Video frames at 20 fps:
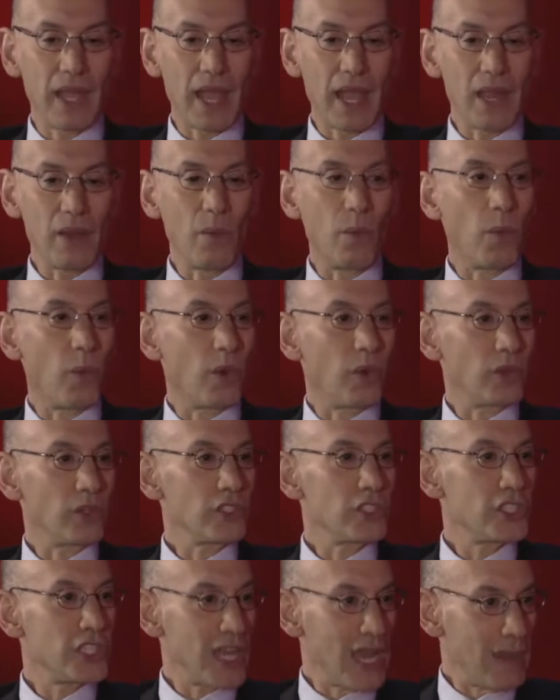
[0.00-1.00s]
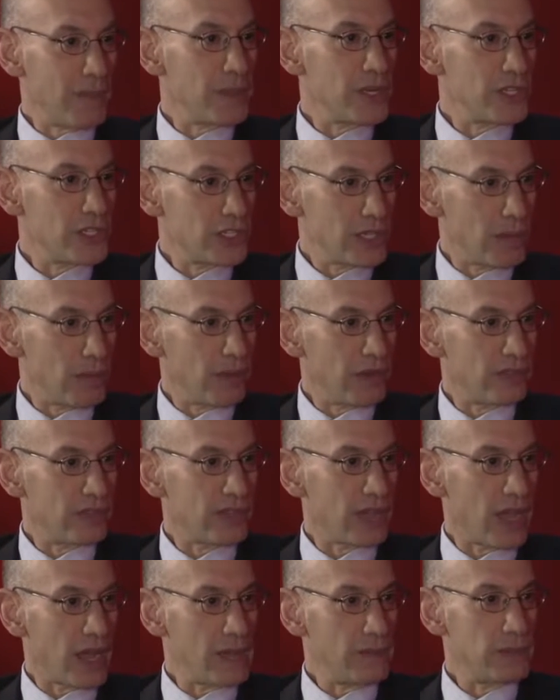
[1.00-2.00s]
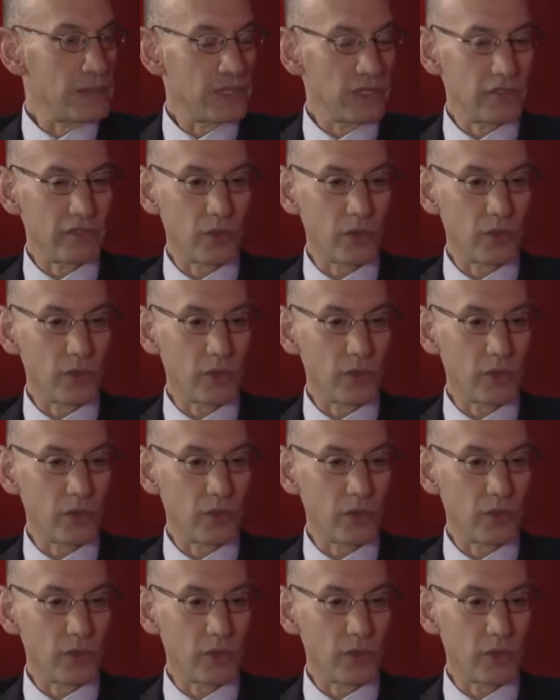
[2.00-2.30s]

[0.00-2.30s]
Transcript: a world championship of types.